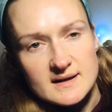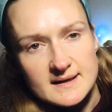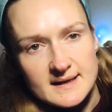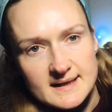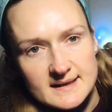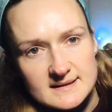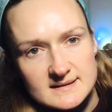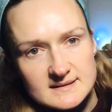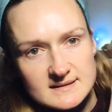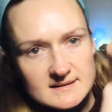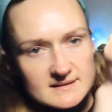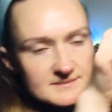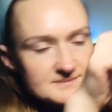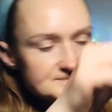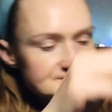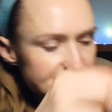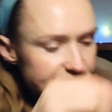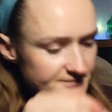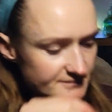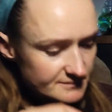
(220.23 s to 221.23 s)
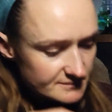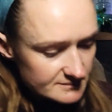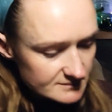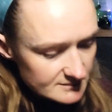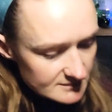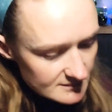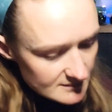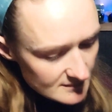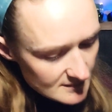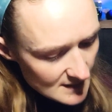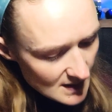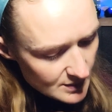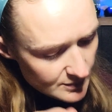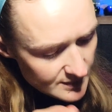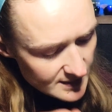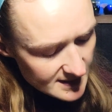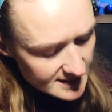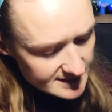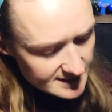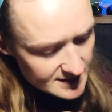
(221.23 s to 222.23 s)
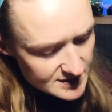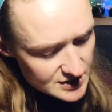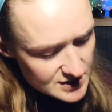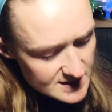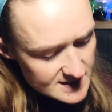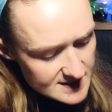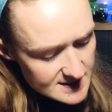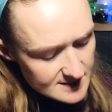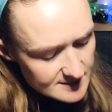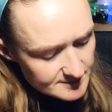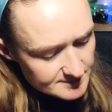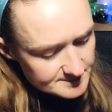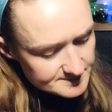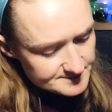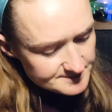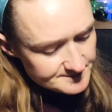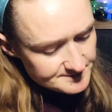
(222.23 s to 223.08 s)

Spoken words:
and we're gonna just